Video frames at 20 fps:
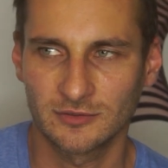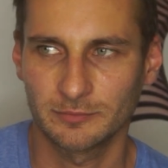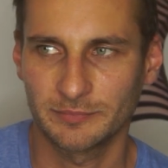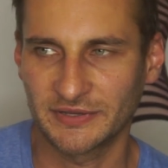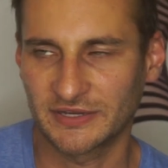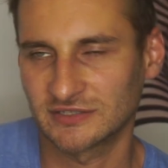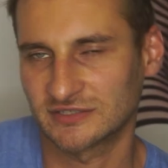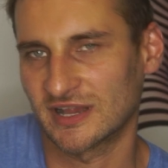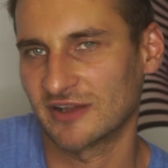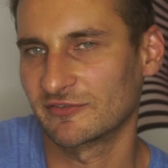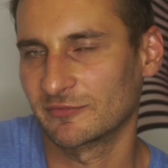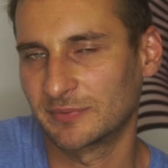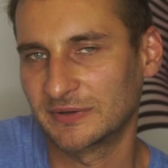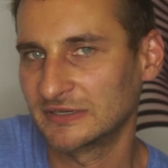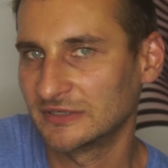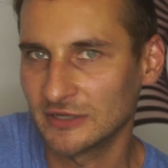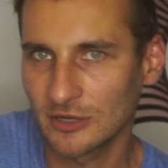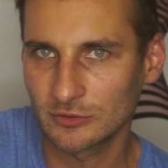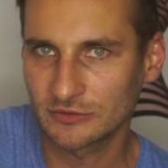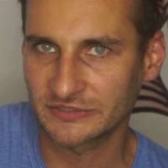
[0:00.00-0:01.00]
because
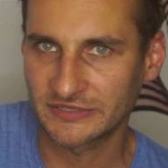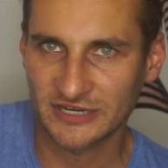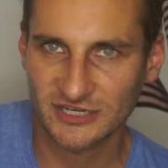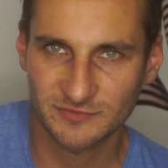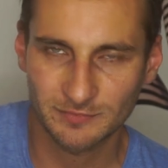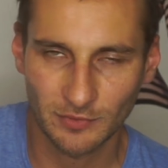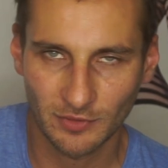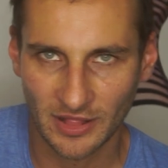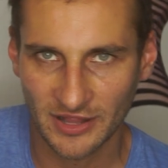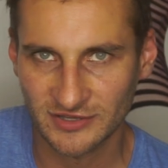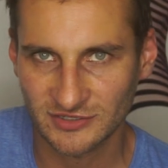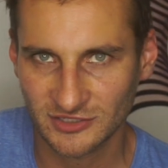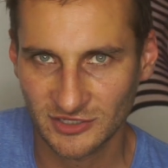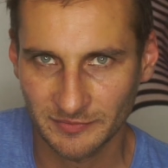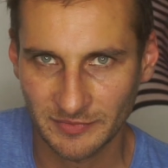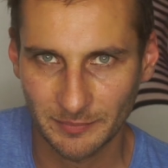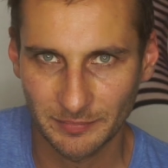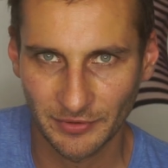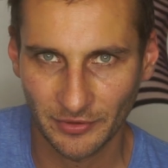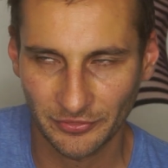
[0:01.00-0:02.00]
everybody knows the Expo line is
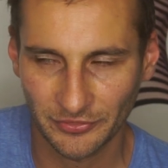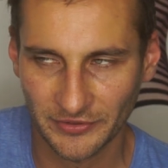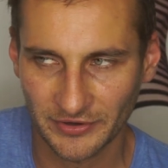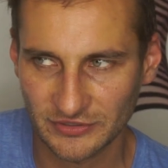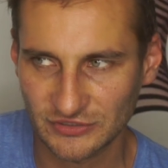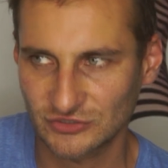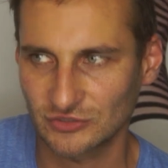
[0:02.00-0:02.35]
going to be built there.